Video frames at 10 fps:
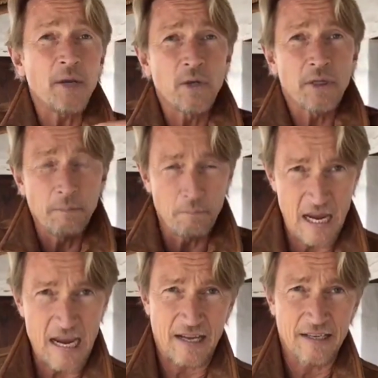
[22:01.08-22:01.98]
with
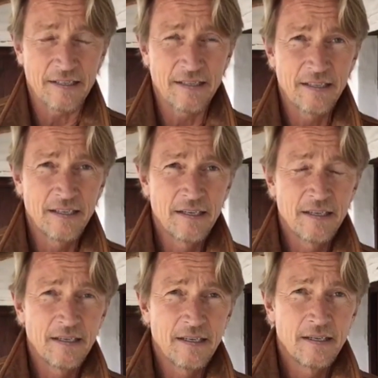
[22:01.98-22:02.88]
me,
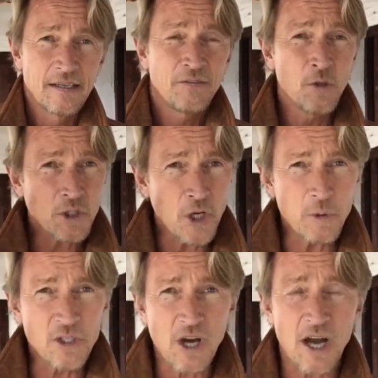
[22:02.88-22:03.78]
if you want to train
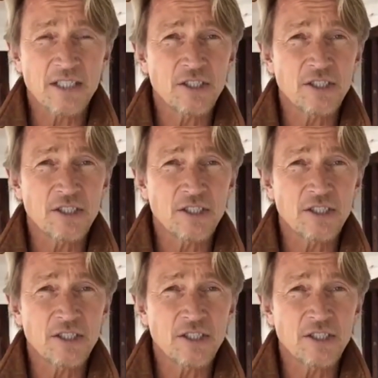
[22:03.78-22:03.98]
with Dr.